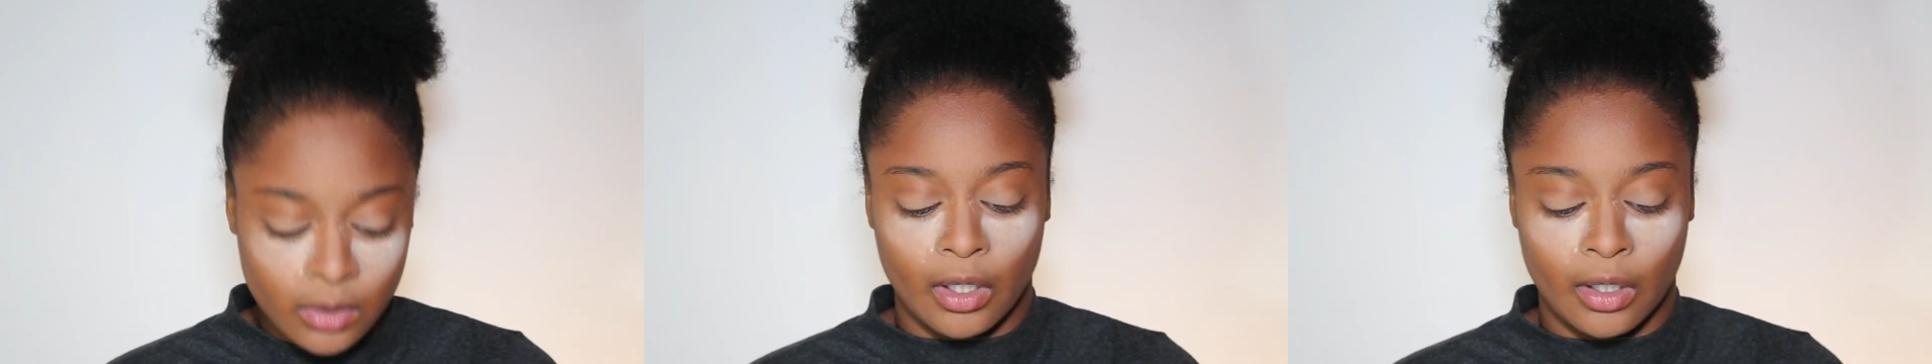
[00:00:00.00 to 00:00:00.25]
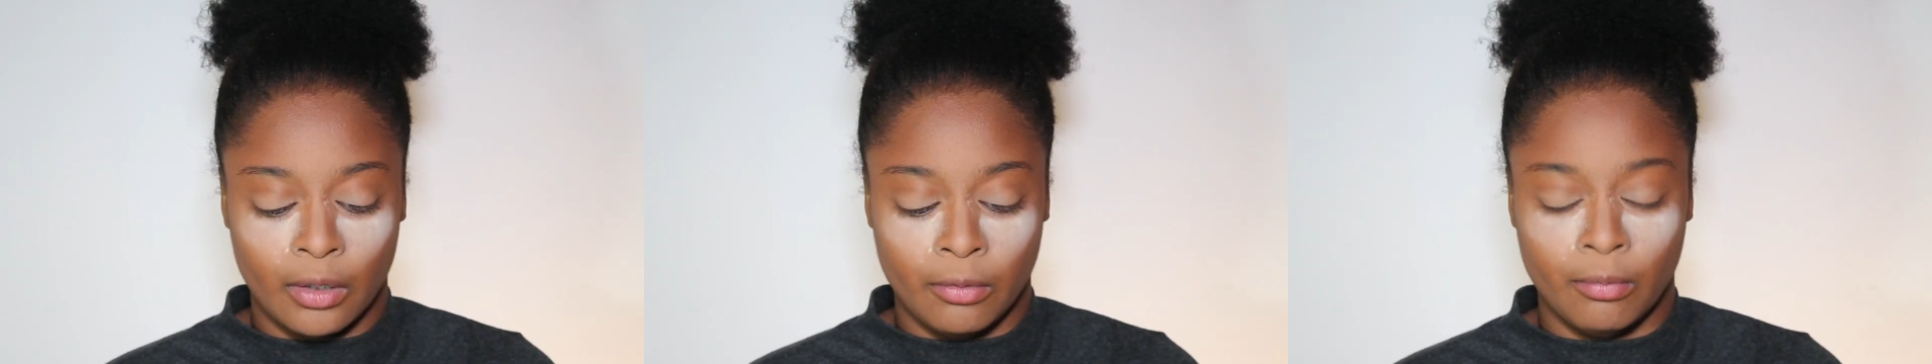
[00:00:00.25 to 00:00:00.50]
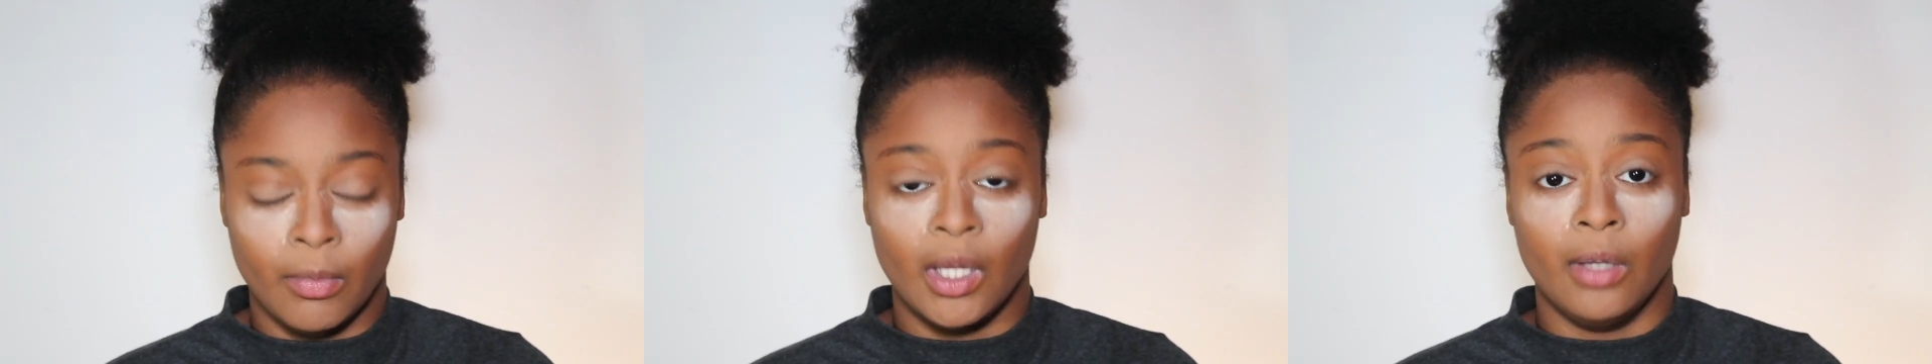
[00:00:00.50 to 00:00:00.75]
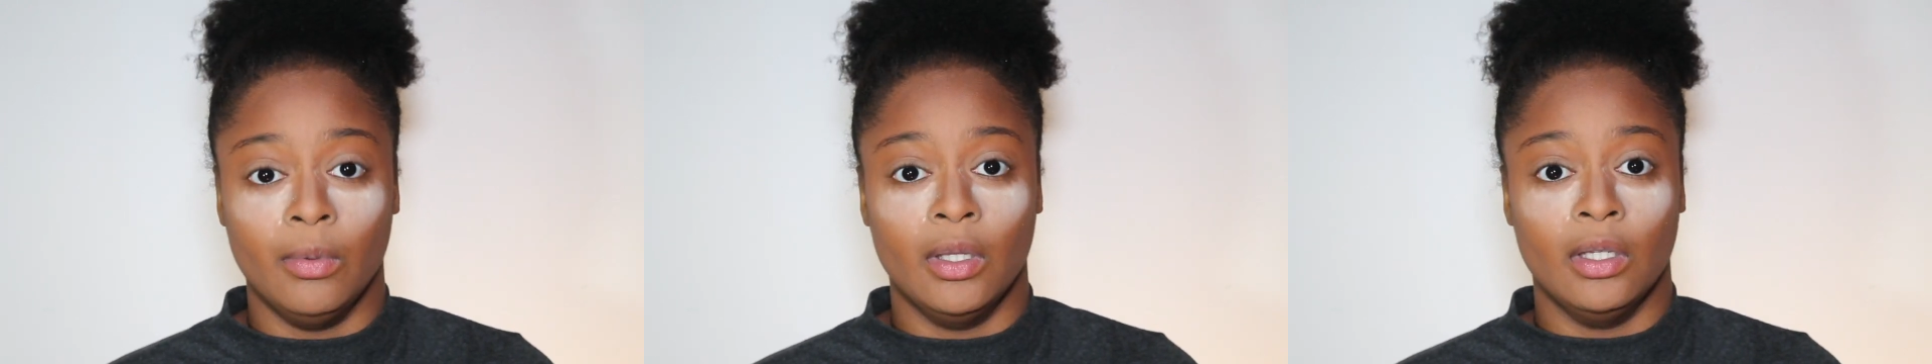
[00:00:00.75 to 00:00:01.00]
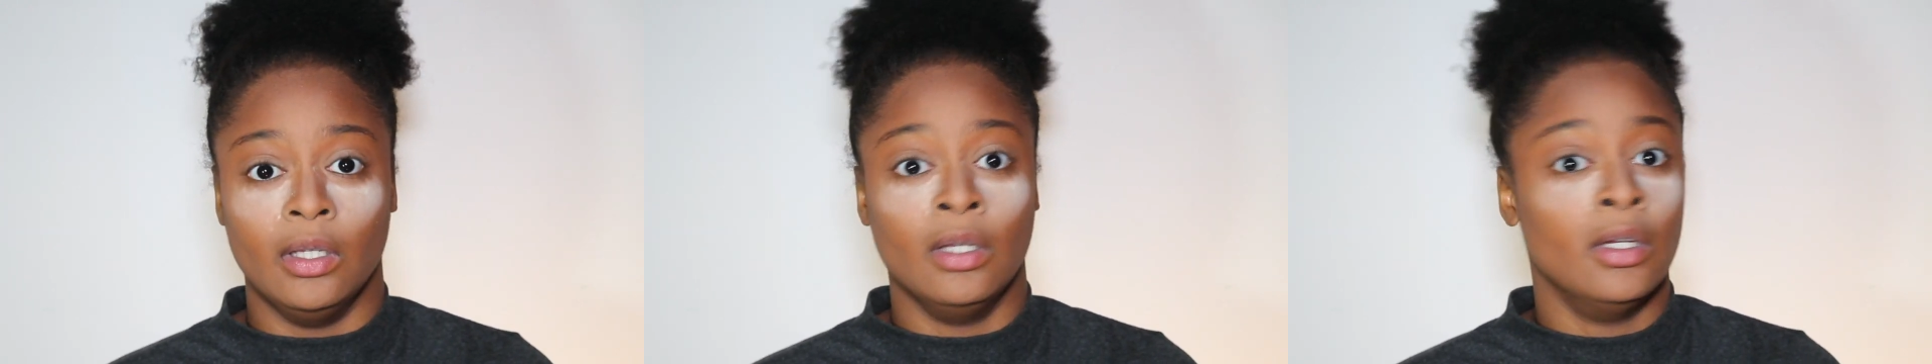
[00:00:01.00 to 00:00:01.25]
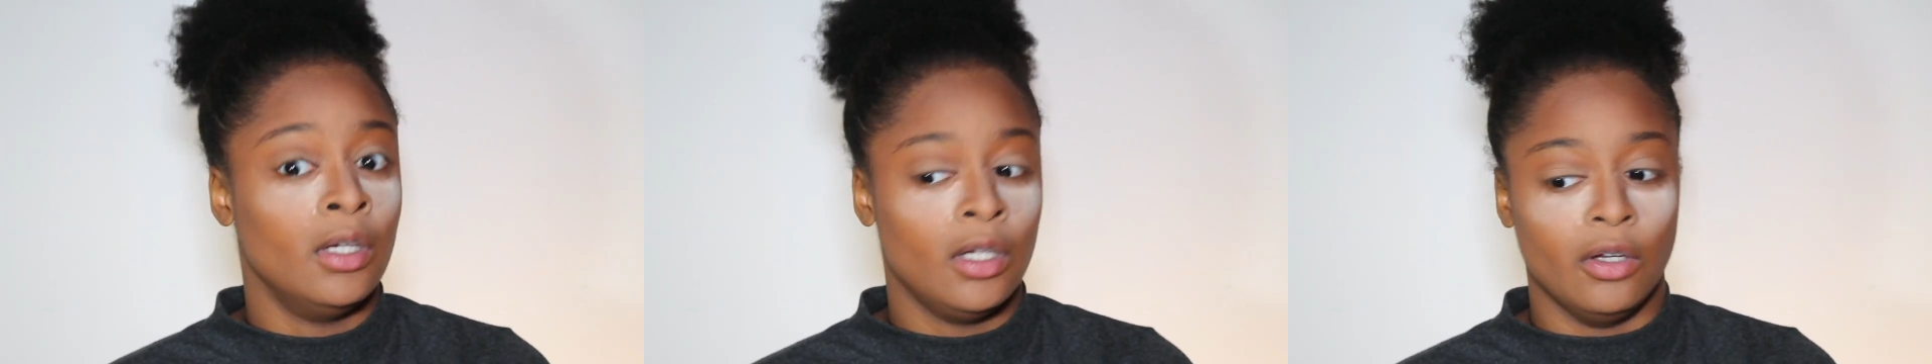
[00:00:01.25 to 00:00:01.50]
then maybe
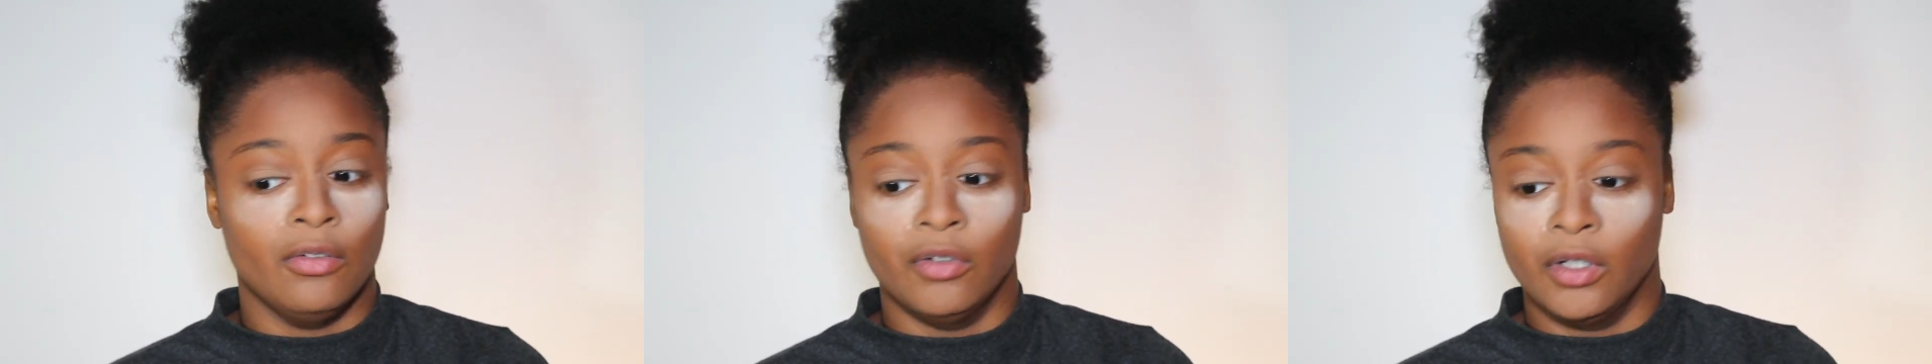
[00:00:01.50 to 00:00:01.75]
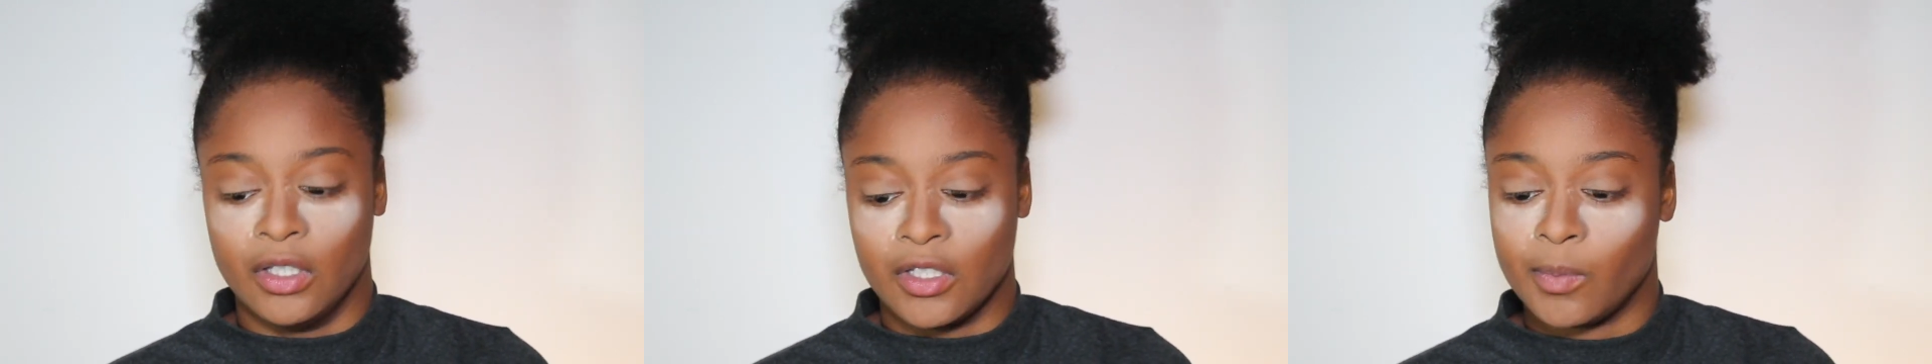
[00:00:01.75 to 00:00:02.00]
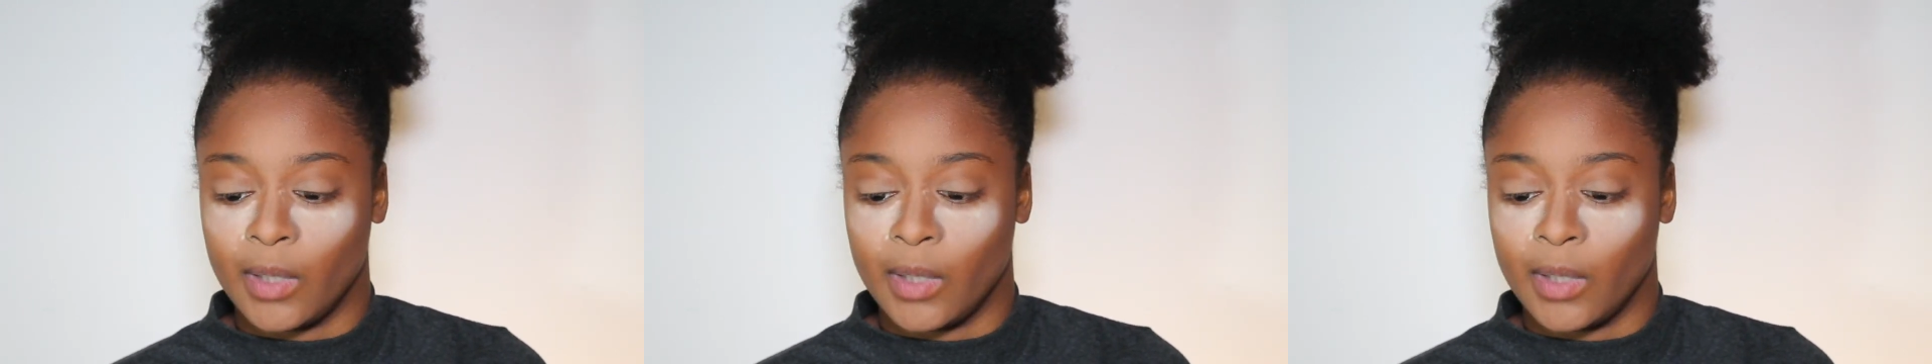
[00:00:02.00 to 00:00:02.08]
avoid this